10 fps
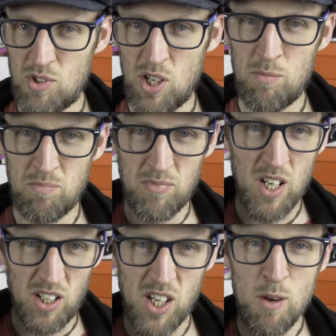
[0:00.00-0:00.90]
So,
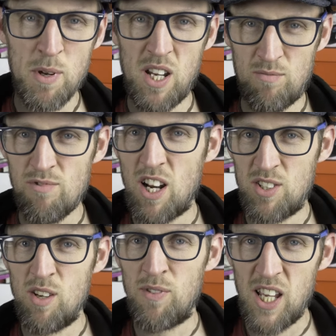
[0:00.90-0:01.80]
you know, keeping it
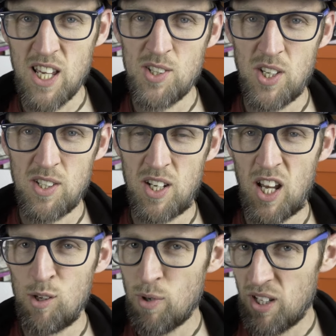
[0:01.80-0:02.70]
relatively easy
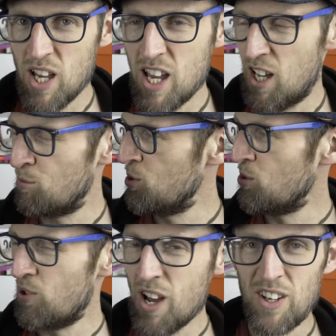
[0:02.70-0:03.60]
today, but yeah, it was
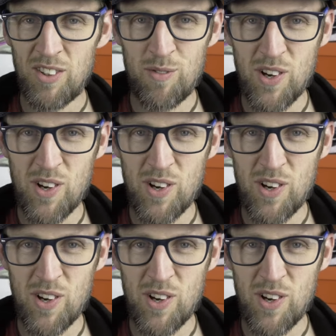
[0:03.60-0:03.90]
all right on the